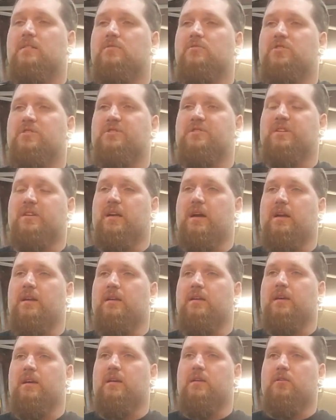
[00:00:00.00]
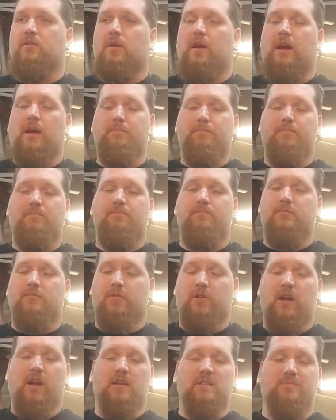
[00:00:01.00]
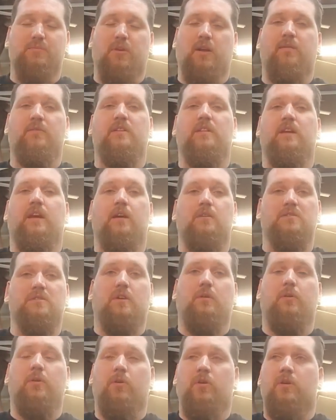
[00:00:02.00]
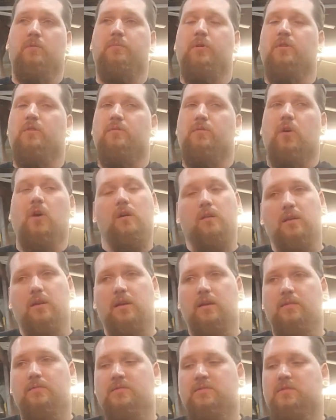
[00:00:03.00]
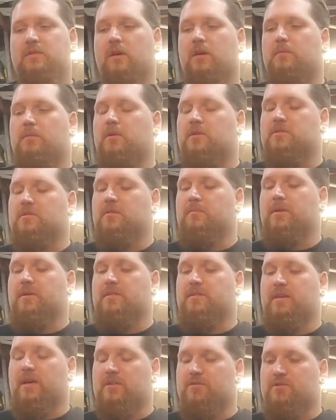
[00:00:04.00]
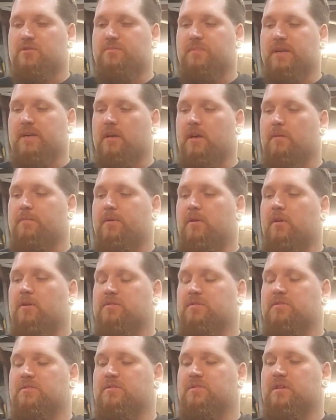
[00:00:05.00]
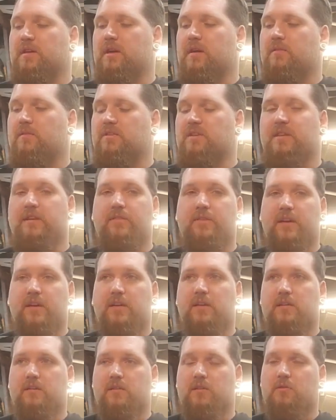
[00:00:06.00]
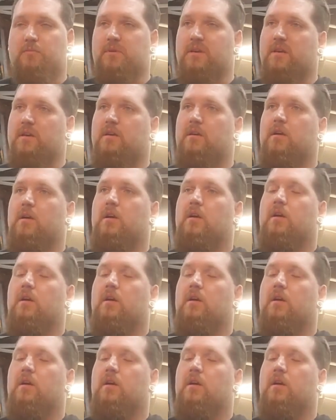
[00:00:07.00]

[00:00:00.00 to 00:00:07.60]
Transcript: just to kind of get a grasp on everything else going on in both of our lives, also to make schedules meet up, and also just to kind of alleviate it a little bit.